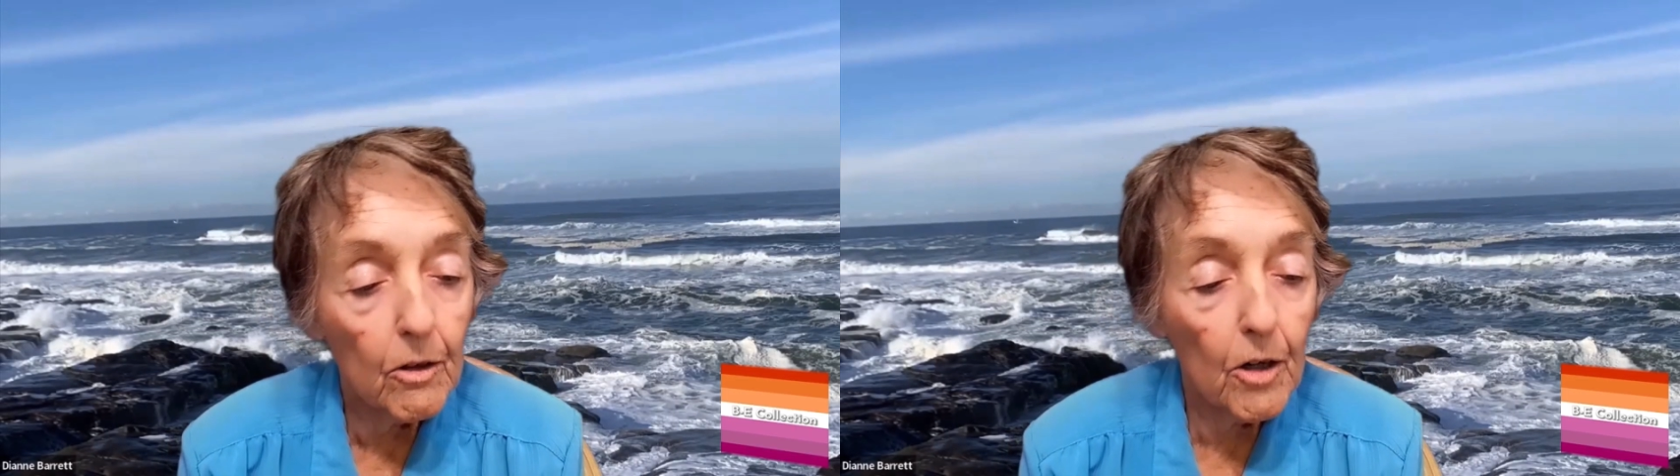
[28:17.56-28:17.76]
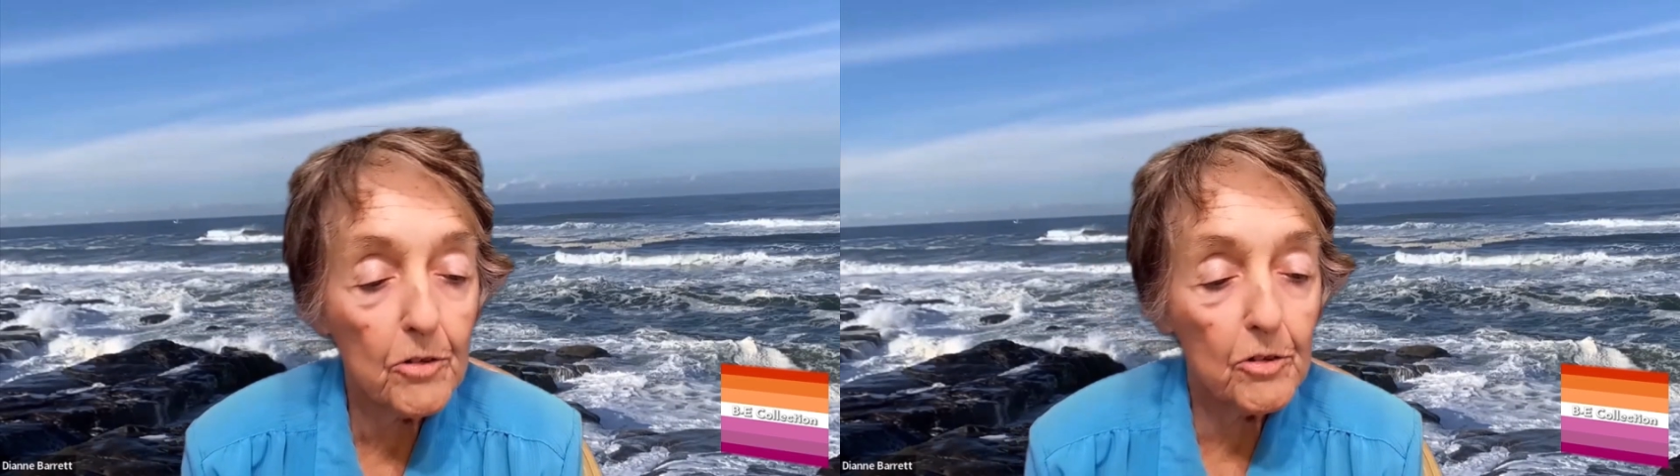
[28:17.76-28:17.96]

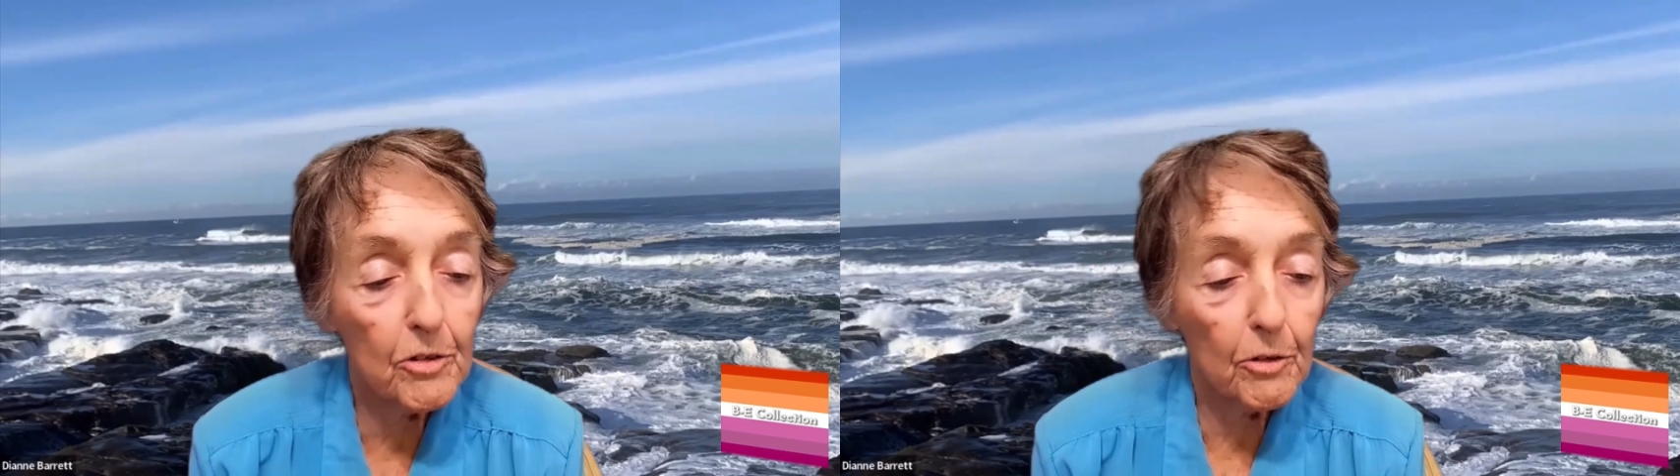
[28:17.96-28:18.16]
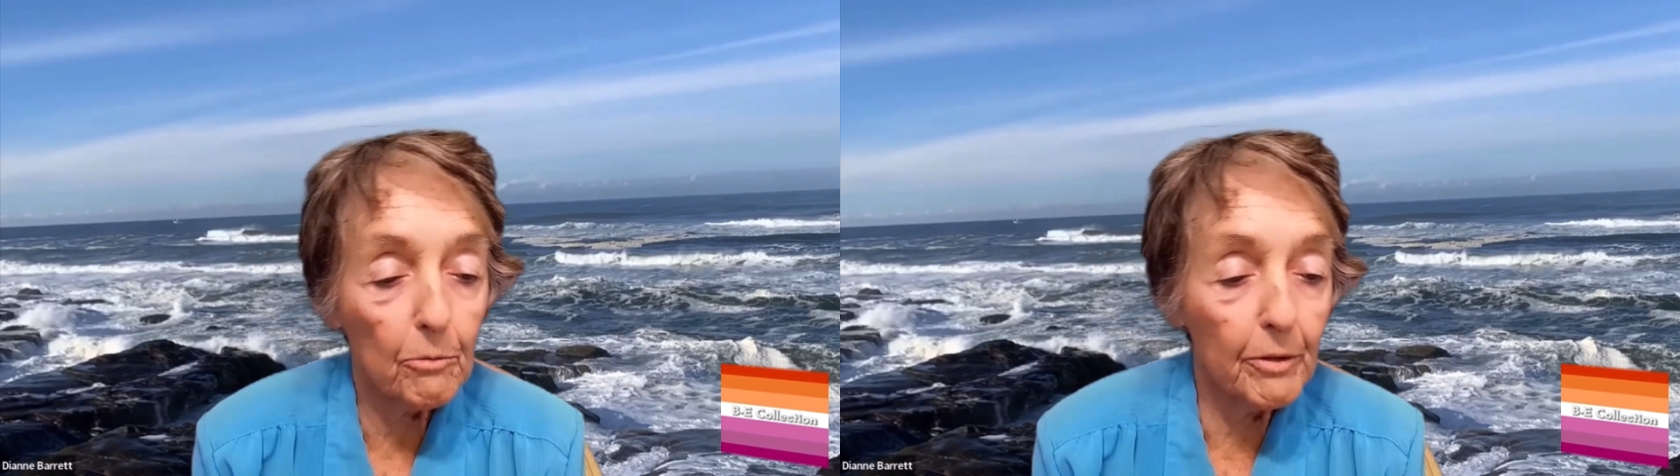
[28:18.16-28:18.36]
caution
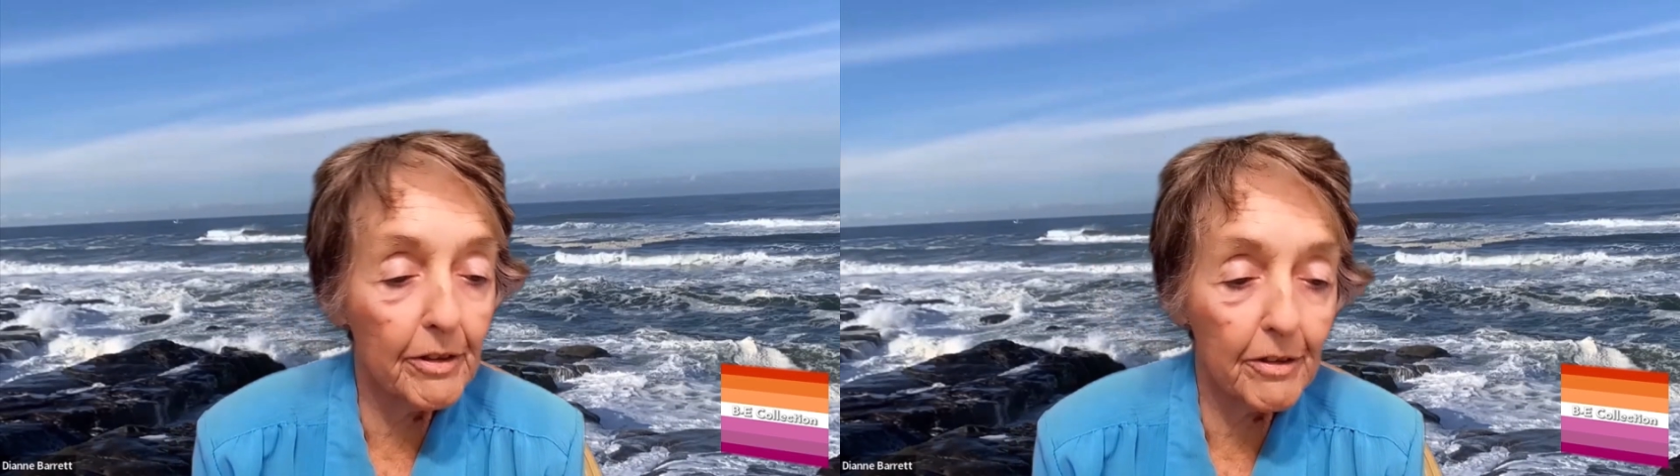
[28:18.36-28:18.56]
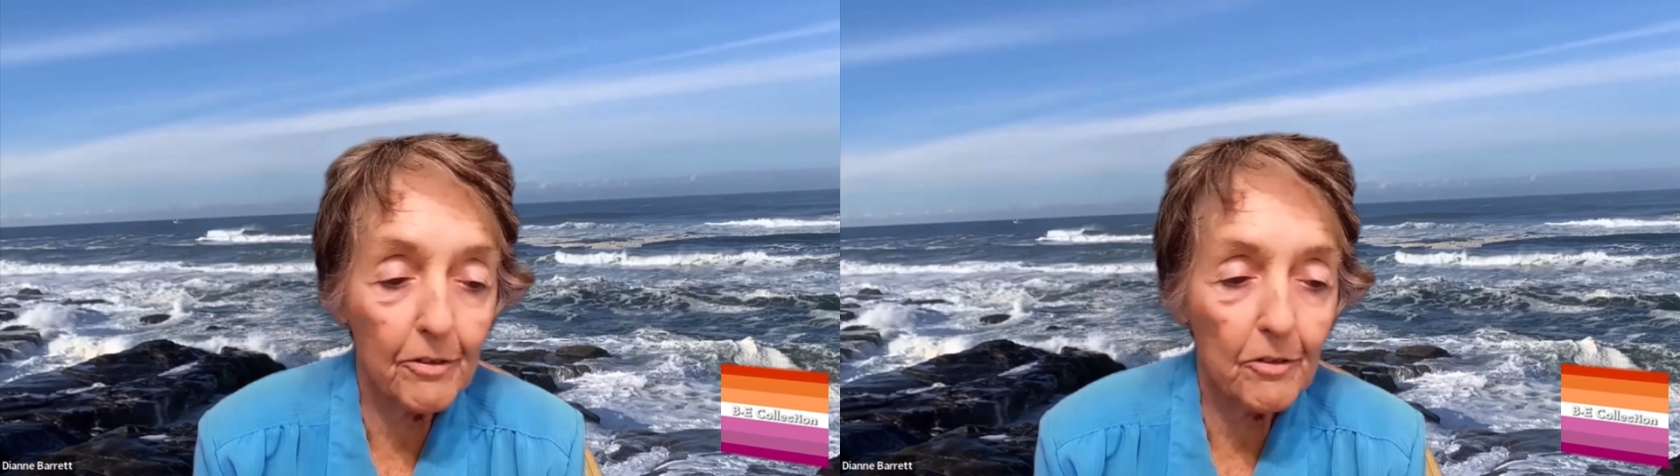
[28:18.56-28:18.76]
to the
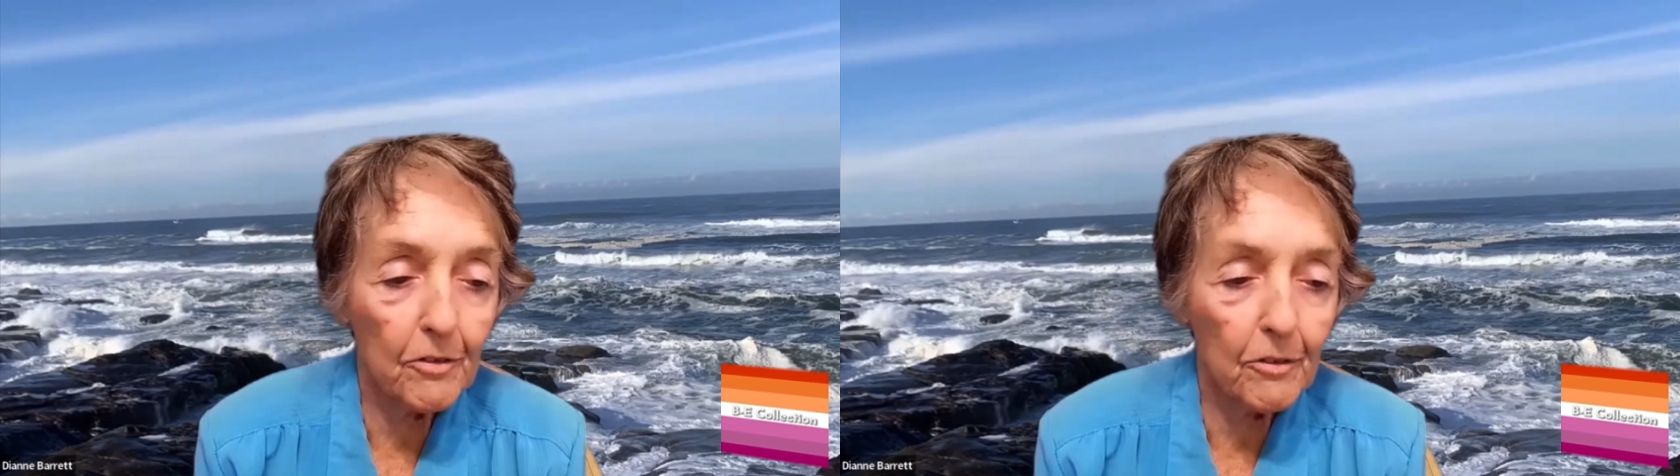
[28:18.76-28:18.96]
wind isn't